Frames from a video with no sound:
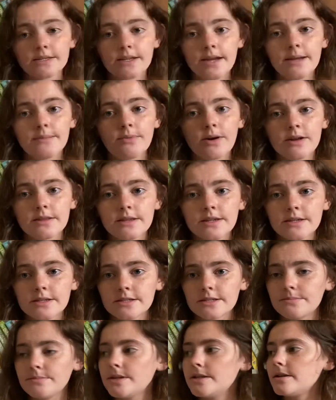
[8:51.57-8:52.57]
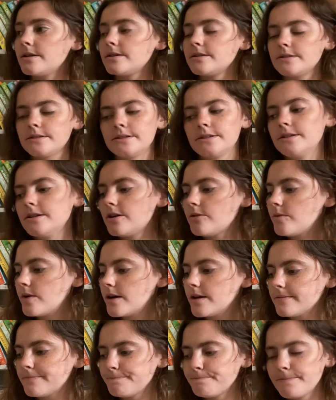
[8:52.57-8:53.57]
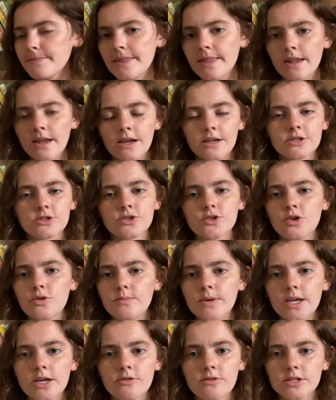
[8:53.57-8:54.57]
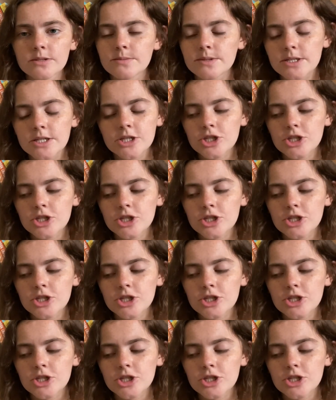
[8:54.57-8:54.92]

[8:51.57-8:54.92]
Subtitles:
I bought this because, you know what? Sue Me, Christmas in